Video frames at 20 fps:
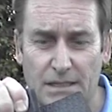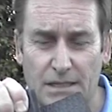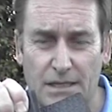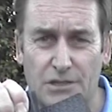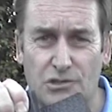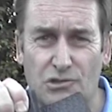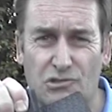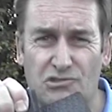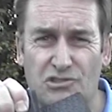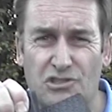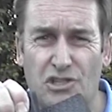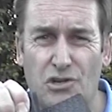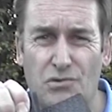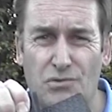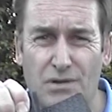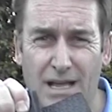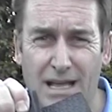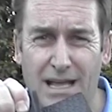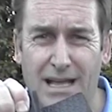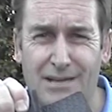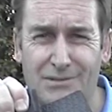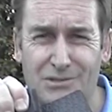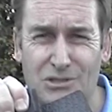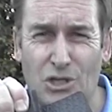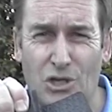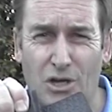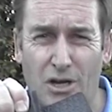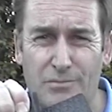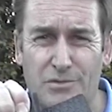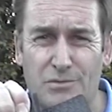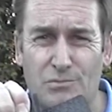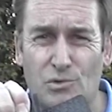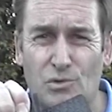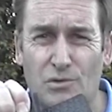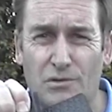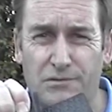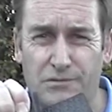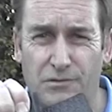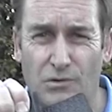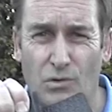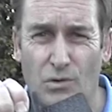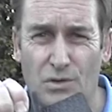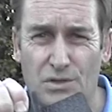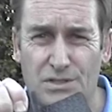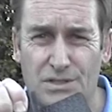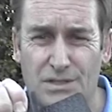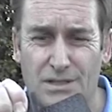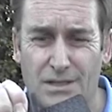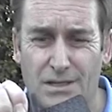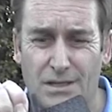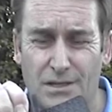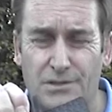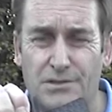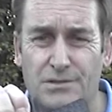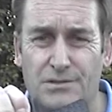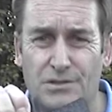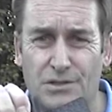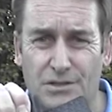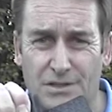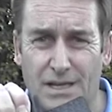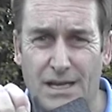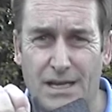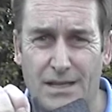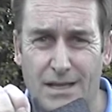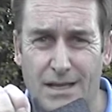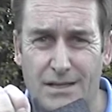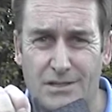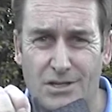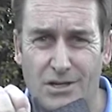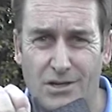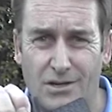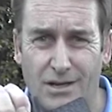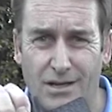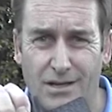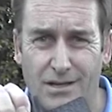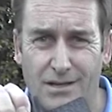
It took 2.5 times more force to tear that tyre.